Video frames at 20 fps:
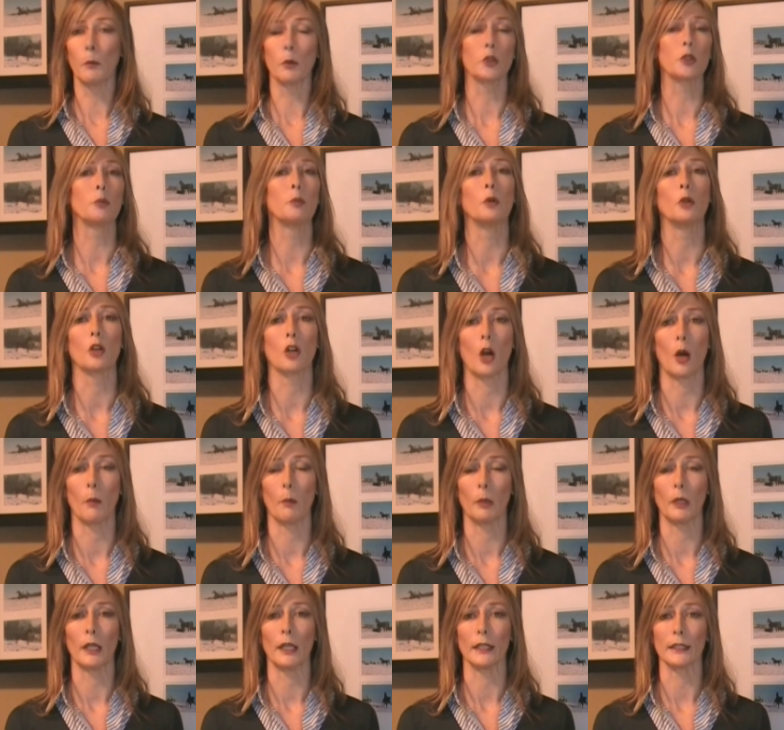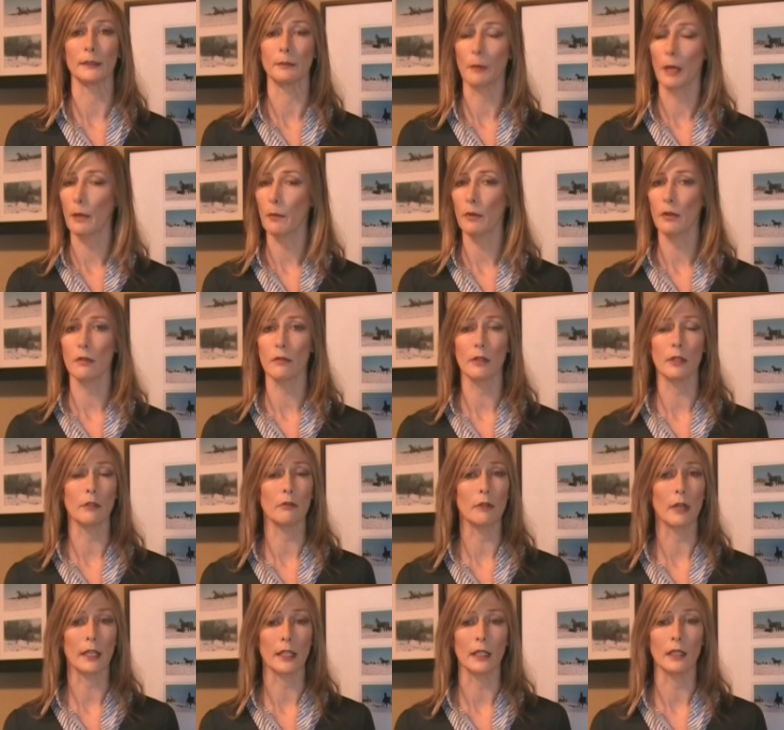much more complex. Maybe they're
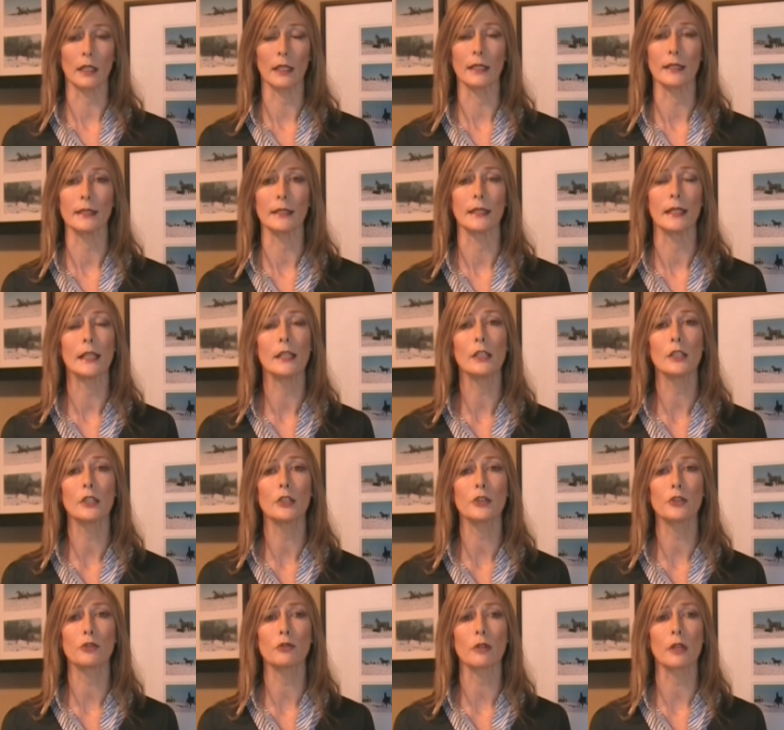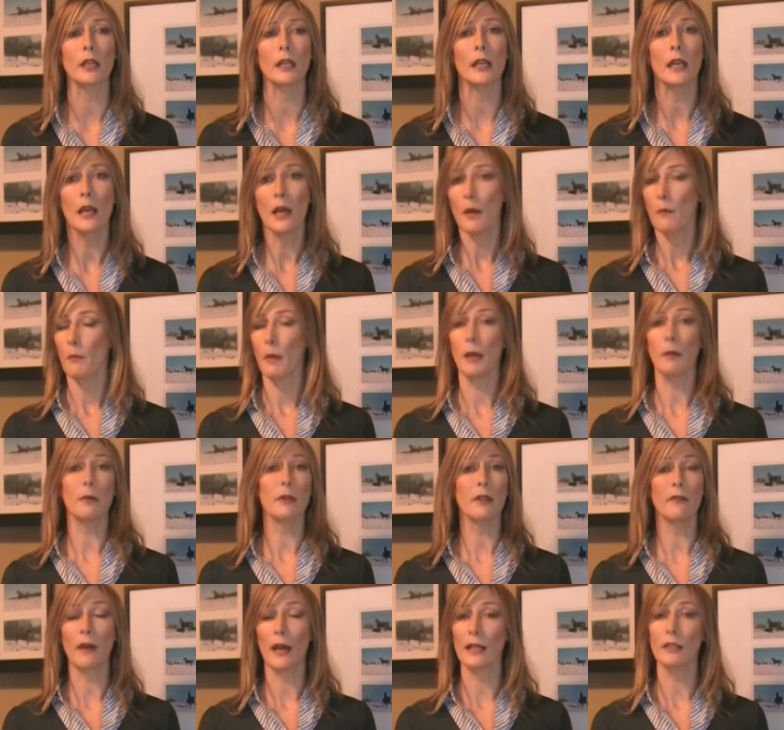in a regulated industry,
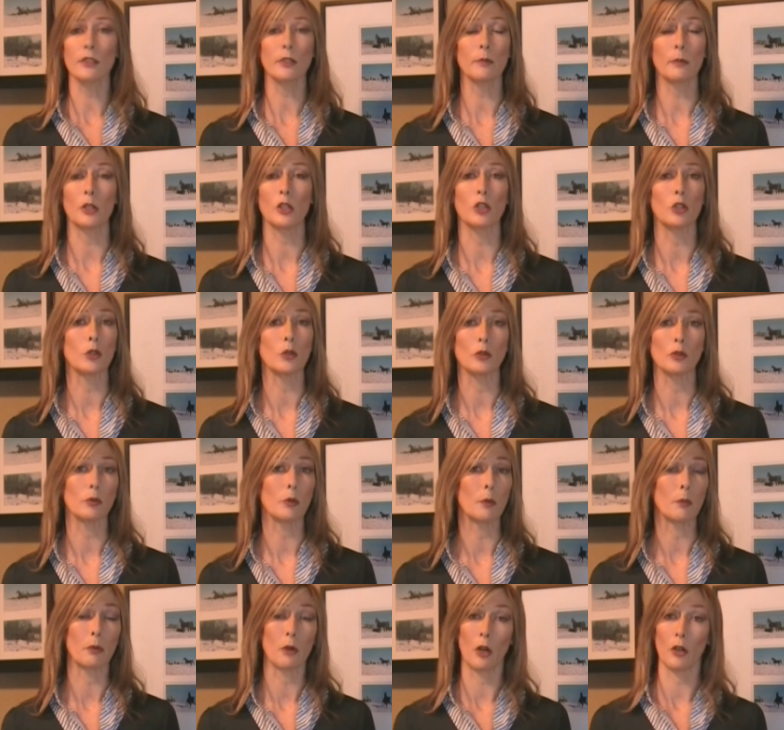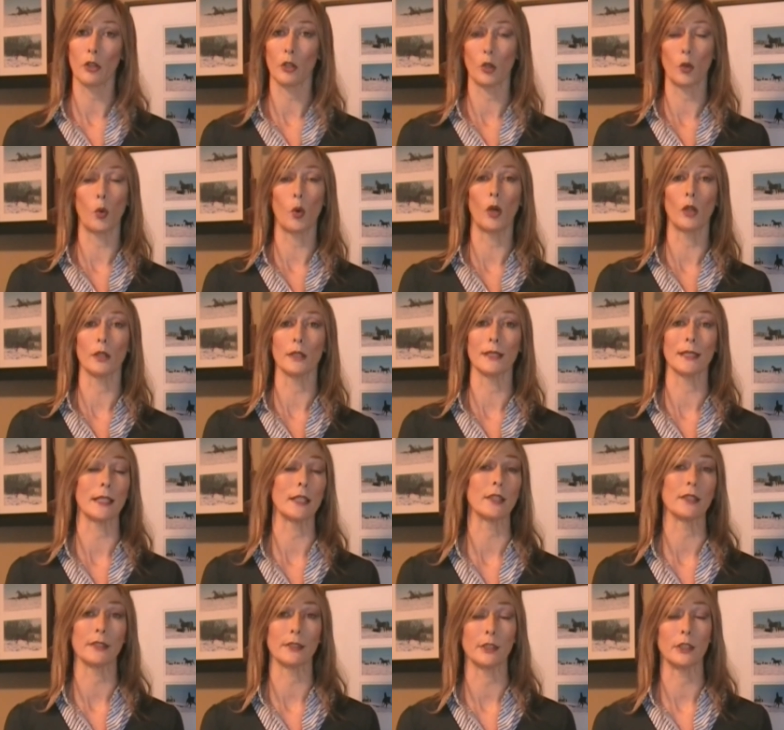maybe they've had some issues with product
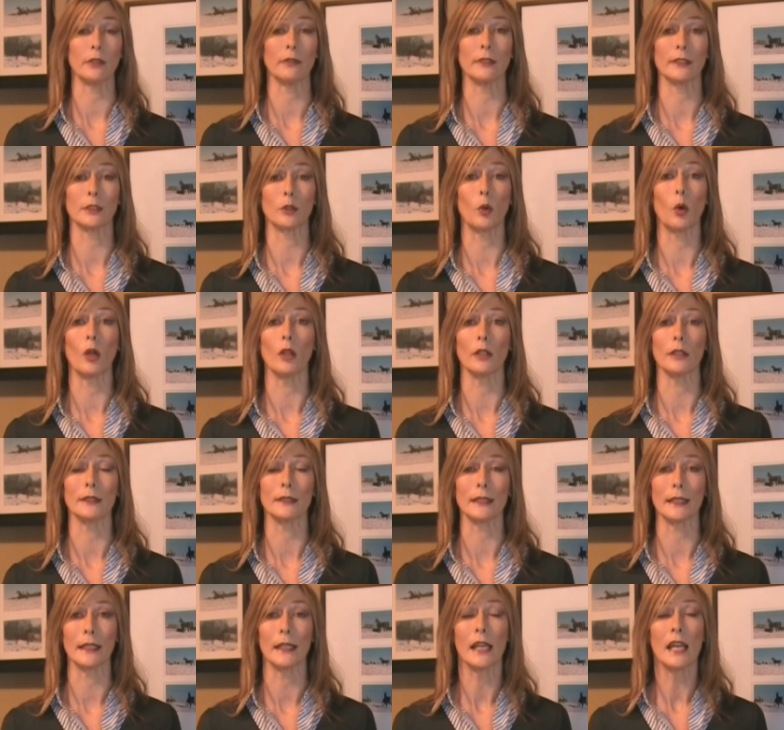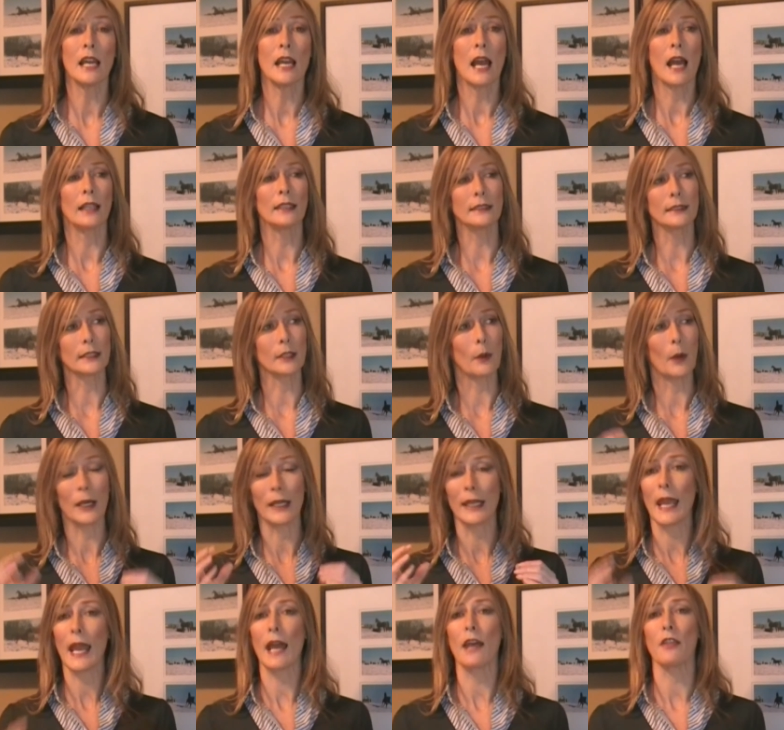quality and service quality. And
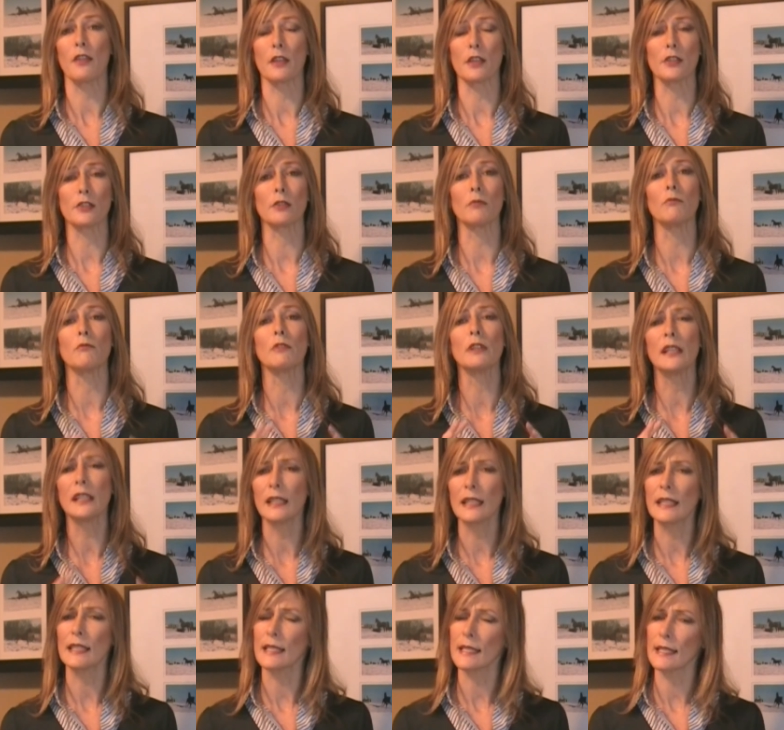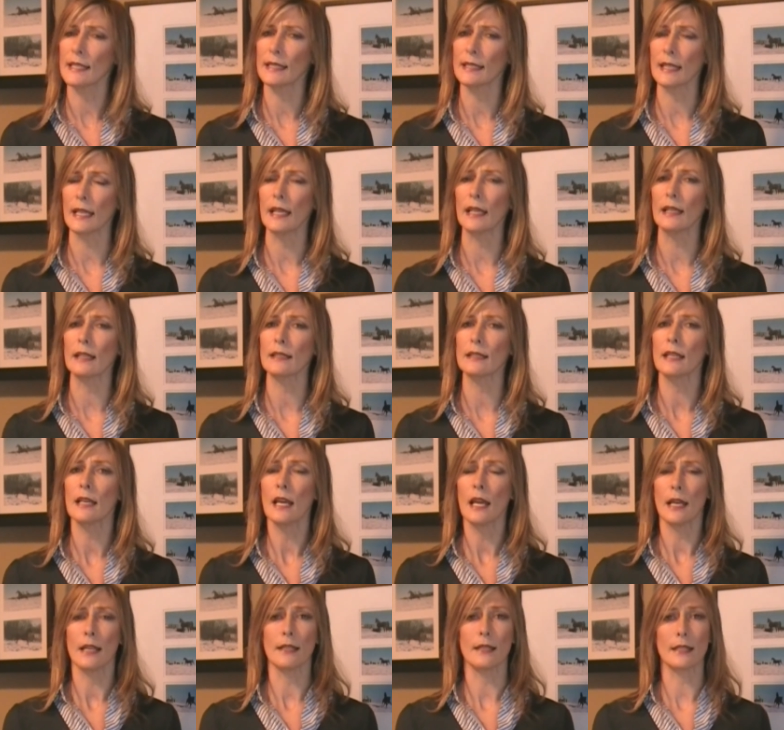so again, there's some really distinct
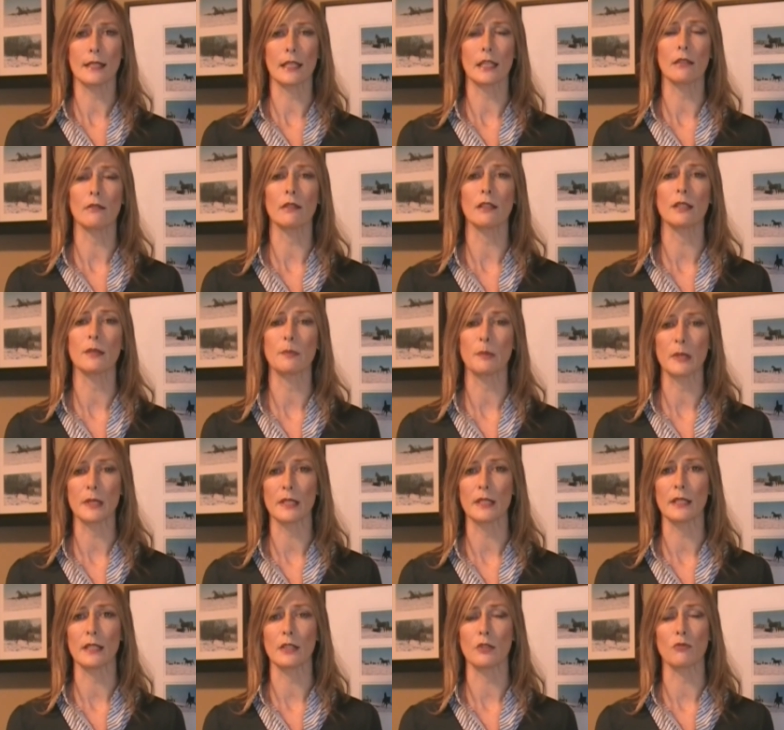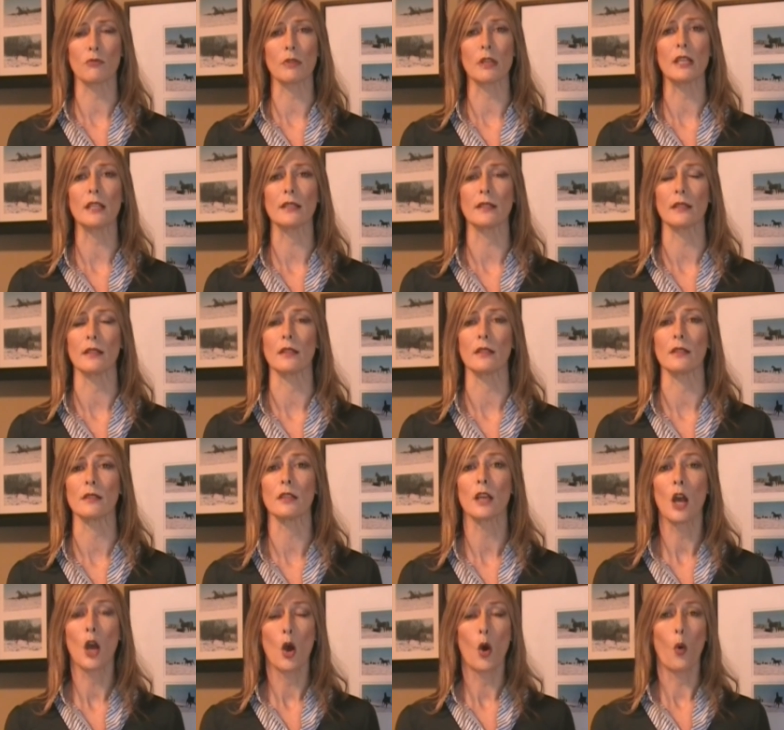and serious business reasons